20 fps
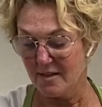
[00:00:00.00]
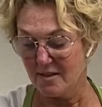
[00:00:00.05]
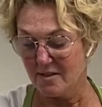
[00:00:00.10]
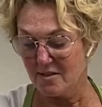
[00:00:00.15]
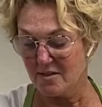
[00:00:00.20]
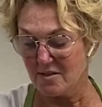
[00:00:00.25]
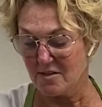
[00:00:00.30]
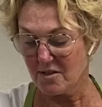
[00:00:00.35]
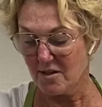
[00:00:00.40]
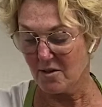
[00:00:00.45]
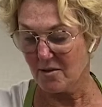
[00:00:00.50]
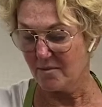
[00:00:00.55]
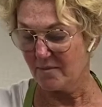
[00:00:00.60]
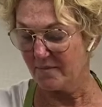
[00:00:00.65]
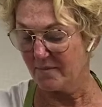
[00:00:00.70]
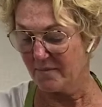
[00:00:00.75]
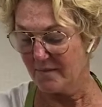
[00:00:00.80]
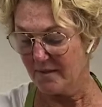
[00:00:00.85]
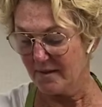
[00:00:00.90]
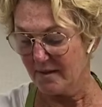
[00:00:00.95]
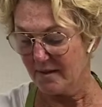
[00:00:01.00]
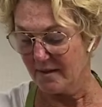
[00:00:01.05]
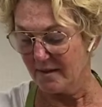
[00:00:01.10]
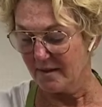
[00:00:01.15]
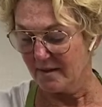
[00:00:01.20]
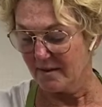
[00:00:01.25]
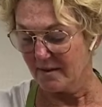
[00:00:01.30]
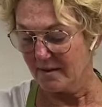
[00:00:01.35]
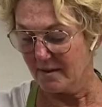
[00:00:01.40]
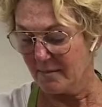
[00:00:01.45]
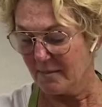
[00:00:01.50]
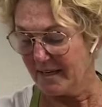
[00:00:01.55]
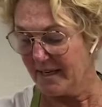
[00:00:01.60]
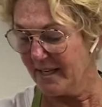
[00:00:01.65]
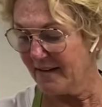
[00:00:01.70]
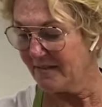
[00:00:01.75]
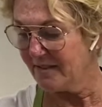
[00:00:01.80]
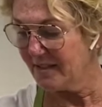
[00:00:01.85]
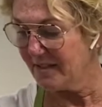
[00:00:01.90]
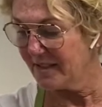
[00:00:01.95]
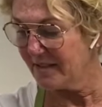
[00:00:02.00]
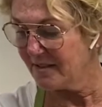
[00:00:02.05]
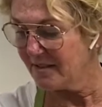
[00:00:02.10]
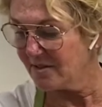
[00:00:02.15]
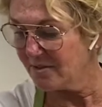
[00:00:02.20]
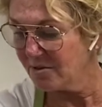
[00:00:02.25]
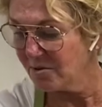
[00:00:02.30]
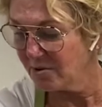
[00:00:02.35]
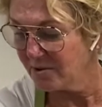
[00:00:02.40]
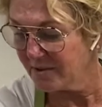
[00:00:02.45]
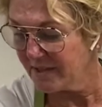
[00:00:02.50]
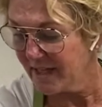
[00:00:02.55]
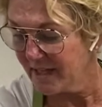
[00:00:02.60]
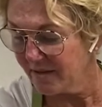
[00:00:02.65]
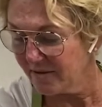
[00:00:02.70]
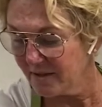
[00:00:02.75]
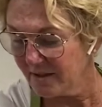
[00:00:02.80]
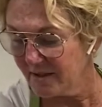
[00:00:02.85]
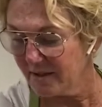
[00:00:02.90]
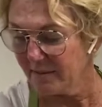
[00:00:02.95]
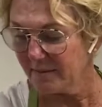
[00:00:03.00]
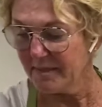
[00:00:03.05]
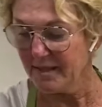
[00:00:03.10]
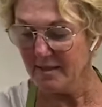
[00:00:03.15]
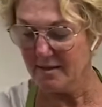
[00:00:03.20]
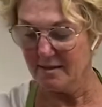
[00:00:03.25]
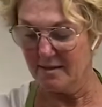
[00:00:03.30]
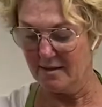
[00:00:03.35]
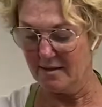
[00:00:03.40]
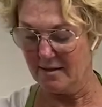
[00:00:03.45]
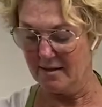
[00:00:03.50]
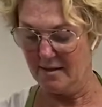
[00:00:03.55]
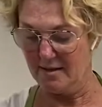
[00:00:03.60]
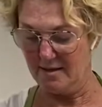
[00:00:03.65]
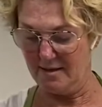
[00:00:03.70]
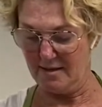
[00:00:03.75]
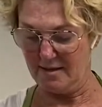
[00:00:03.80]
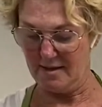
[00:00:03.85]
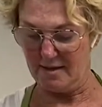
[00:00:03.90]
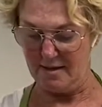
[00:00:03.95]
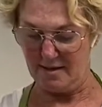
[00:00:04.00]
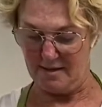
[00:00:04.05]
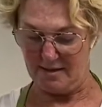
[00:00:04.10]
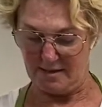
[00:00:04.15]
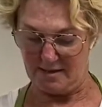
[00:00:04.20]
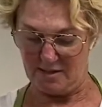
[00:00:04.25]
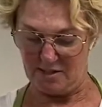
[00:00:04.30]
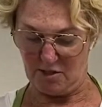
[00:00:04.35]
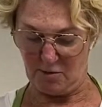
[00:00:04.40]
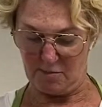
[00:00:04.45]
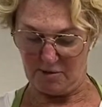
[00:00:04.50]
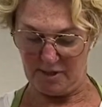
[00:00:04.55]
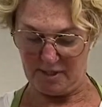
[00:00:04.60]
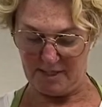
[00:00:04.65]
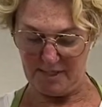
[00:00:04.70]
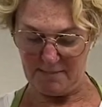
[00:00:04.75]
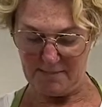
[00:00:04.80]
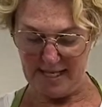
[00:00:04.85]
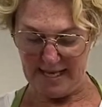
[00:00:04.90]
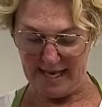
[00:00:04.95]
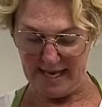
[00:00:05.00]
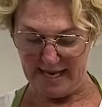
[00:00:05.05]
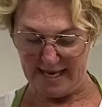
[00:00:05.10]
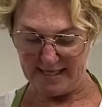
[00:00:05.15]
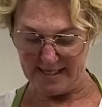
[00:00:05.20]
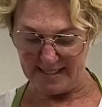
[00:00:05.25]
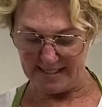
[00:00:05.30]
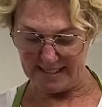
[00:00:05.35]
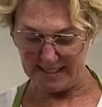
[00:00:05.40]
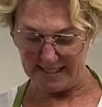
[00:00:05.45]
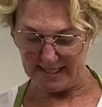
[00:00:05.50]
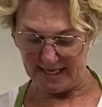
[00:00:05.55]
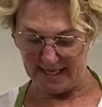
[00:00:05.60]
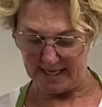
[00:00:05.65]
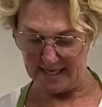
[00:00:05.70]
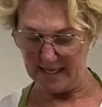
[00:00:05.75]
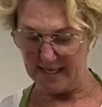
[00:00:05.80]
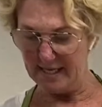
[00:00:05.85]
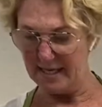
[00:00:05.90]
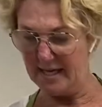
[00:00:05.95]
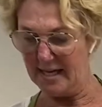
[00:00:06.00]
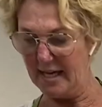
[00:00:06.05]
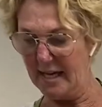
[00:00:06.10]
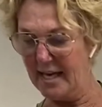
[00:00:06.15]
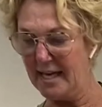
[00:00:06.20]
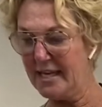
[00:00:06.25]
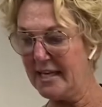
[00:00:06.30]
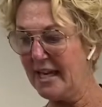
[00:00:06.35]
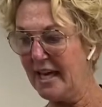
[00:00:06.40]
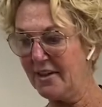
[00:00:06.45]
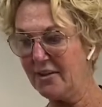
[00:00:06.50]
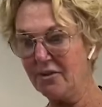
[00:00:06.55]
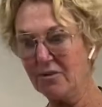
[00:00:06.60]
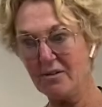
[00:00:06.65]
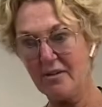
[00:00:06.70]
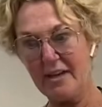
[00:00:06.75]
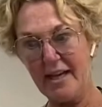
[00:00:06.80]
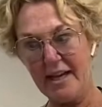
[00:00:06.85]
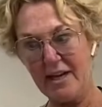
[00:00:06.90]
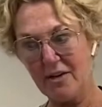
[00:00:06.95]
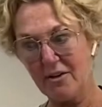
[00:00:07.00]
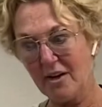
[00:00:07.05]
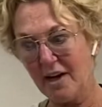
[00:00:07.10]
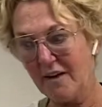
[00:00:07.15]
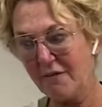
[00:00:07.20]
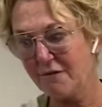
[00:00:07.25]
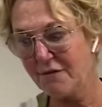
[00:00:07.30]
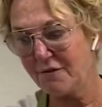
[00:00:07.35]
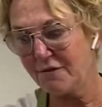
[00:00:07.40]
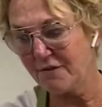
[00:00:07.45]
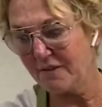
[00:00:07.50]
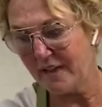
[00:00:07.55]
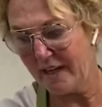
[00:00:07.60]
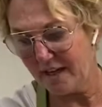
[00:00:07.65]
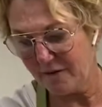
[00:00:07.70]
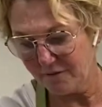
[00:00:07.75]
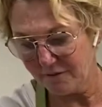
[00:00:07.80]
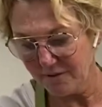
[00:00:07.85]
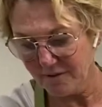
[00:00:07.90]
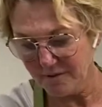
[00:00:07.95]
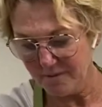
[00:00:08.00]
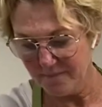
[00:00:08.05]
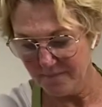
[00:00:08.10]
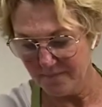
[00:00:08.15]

So, might have to let this cool down a little bit. So we're going to be adding today another layer of flavor.